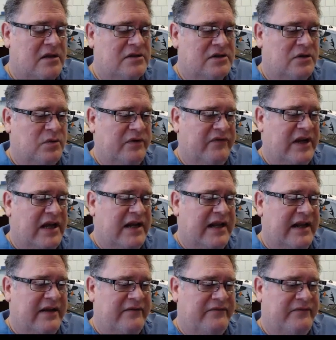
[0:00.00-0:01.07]
So we've got to
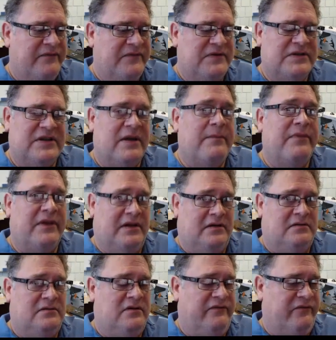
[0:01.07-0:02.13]
have
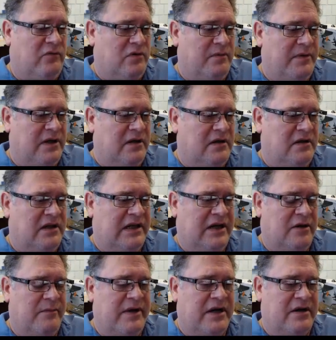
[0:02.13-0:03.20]
something to form an
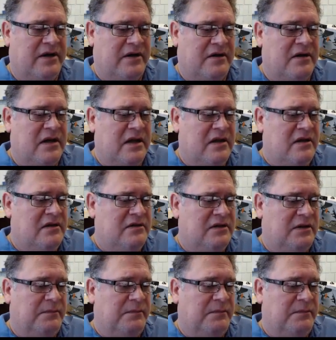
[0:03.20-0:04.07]
air barrier, to